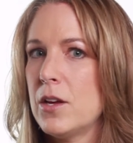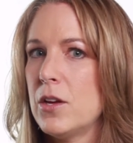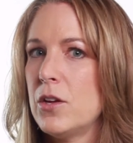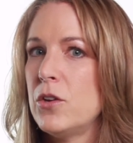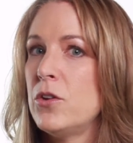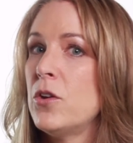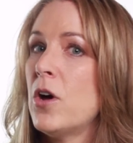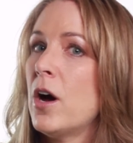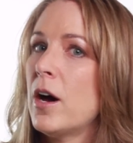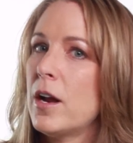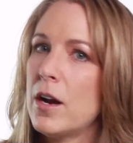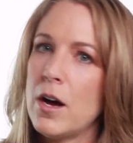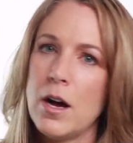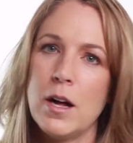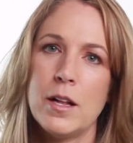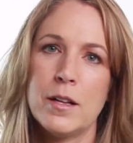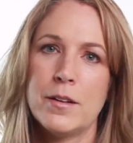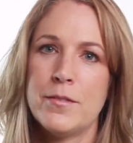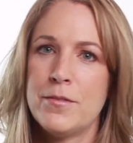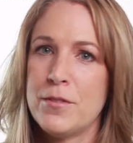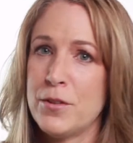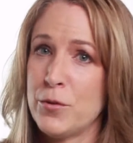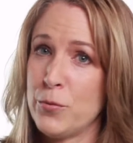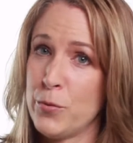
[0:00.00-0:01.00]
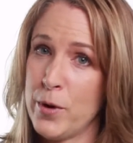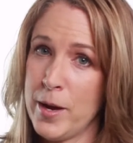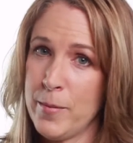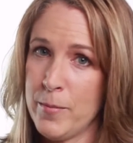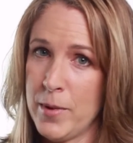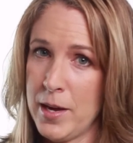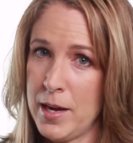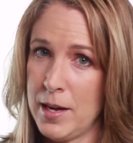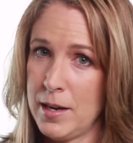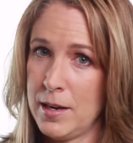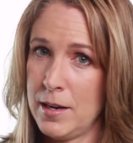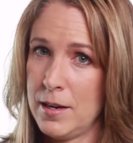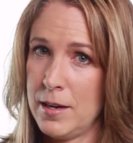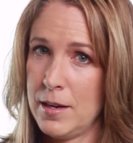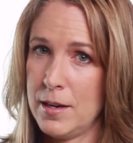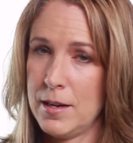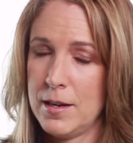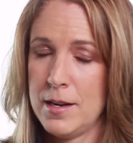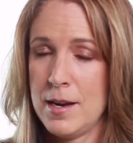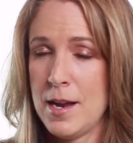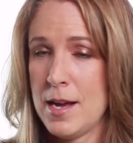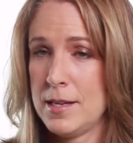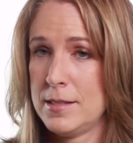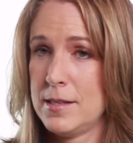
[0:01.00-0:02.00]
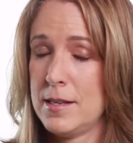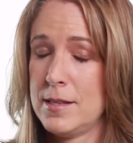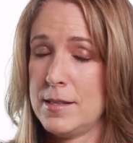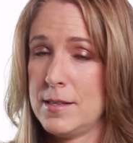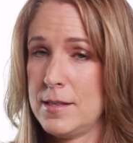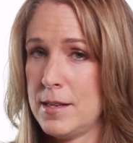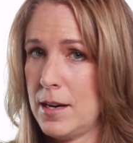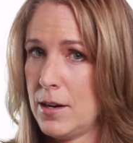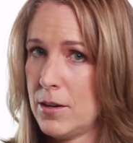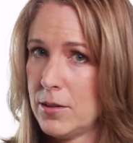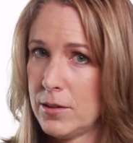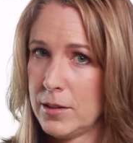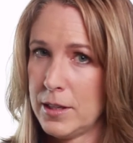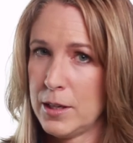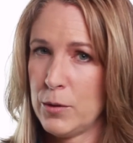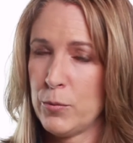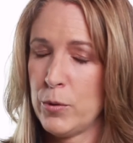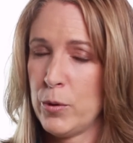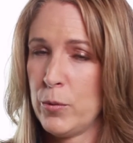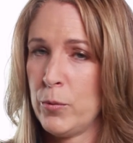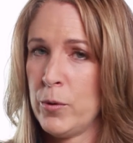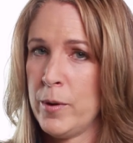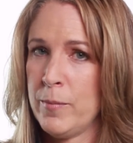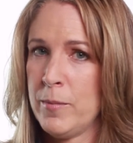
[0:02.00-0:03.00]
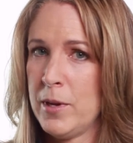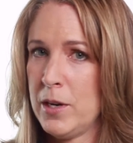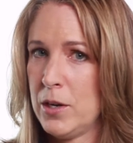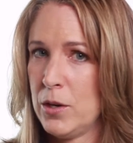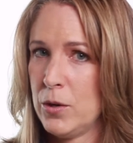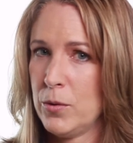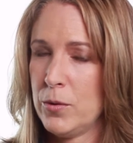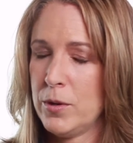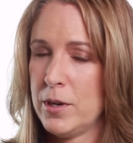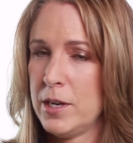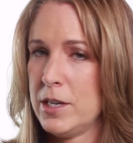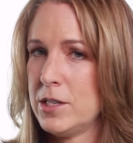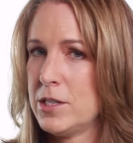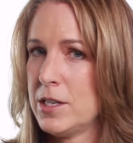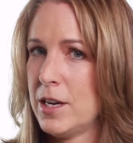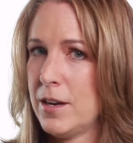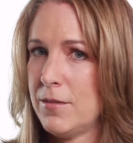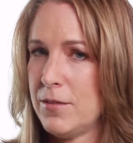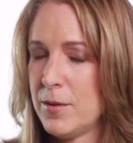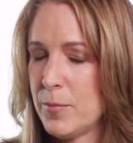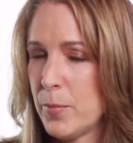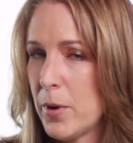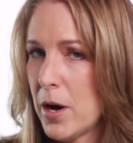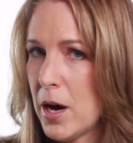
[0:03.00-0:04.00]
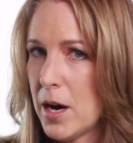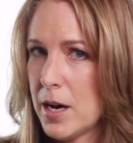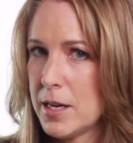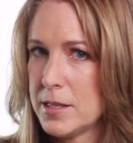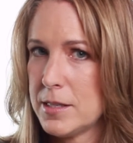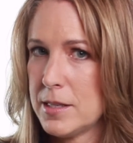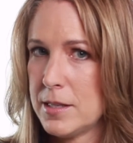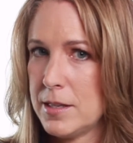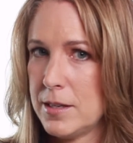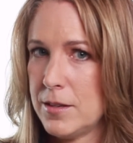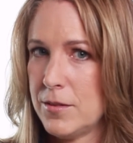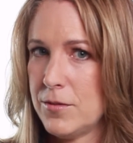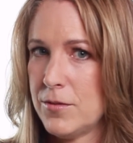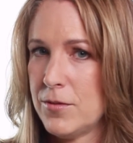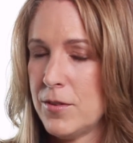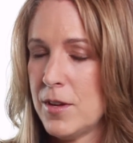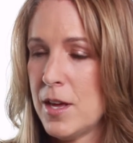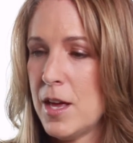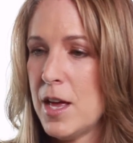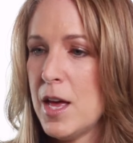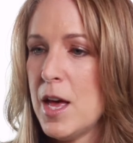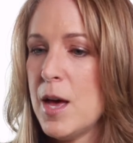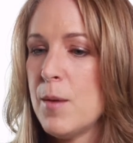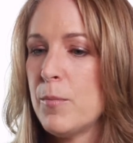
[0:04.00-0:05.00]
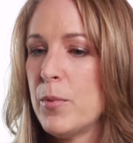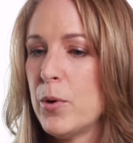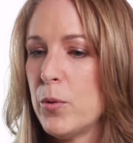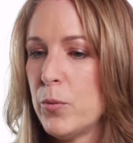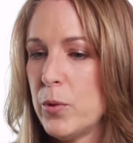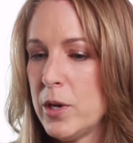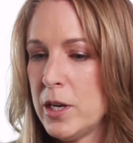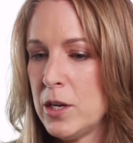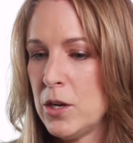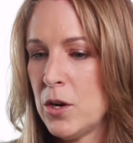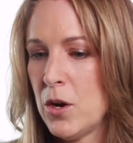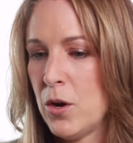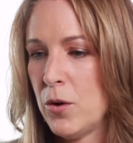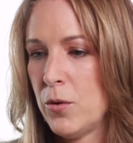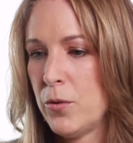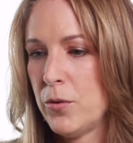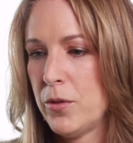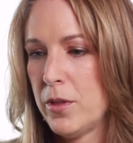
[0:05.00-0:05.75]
Not all of the women necessarily were women who were H I V positive, but we know